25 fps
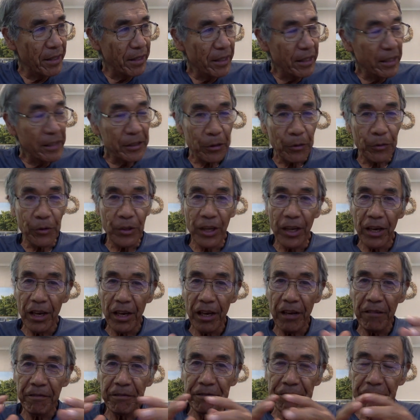So they
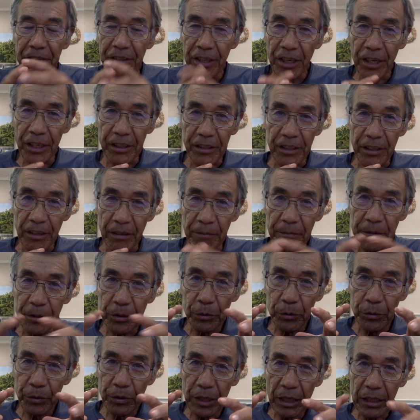have figured out.
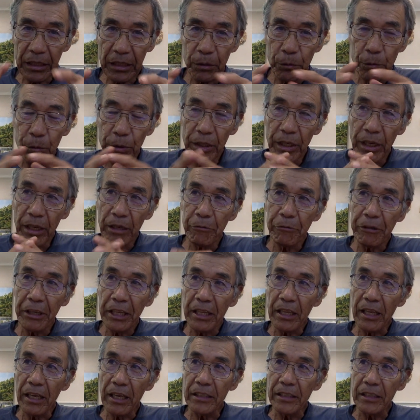So that's when I
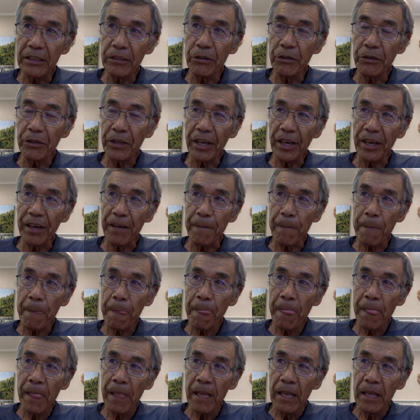realized, okay,
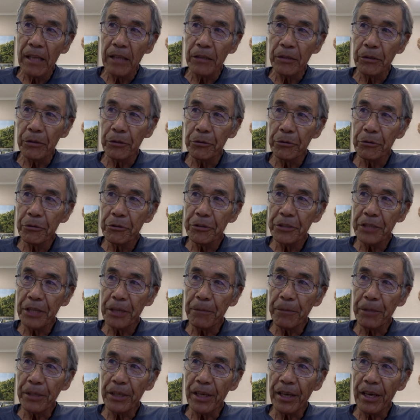Google
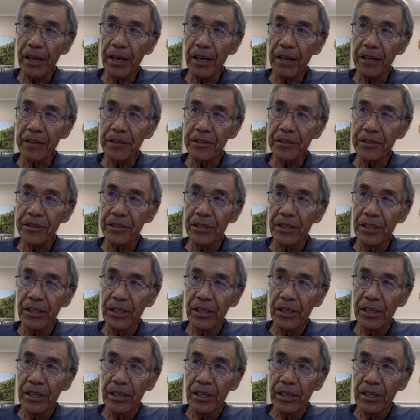Gemini has
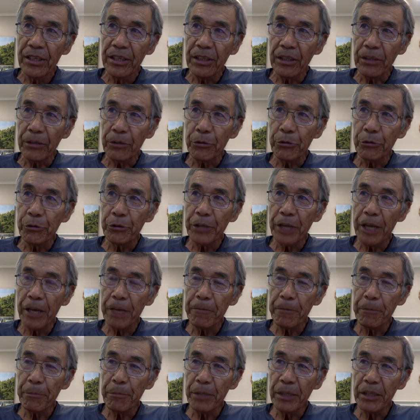the true
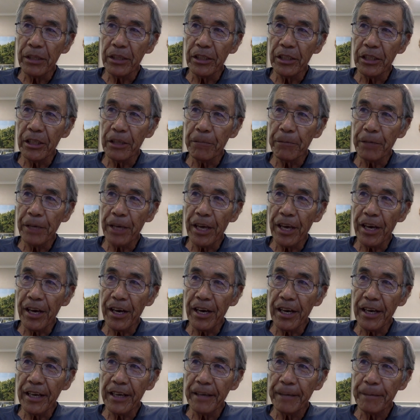capability of
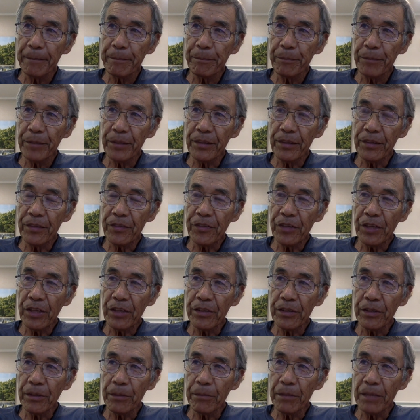AI in the
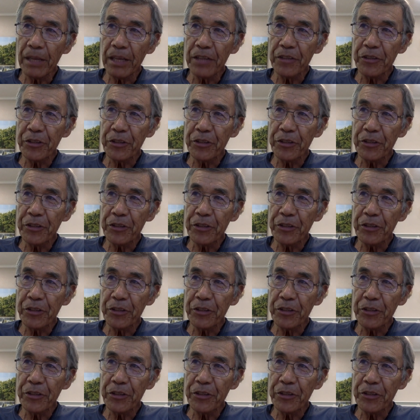sense of large